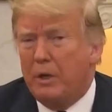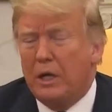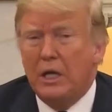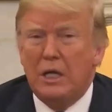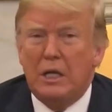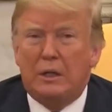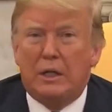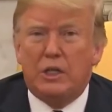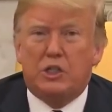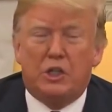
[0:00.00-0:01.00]
But
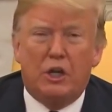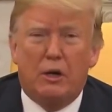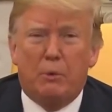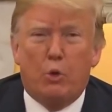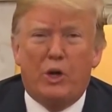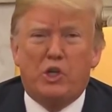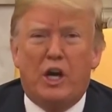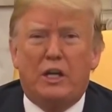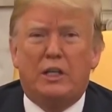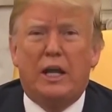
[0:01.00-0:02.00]
it's a terrible witch
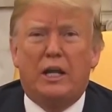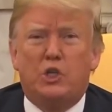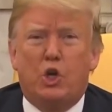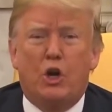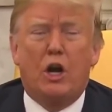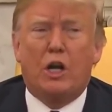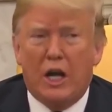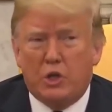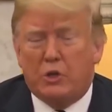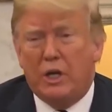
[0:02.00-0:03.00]
hunt, and it's hurt our
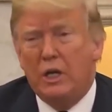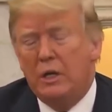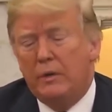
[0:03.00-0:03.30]
country.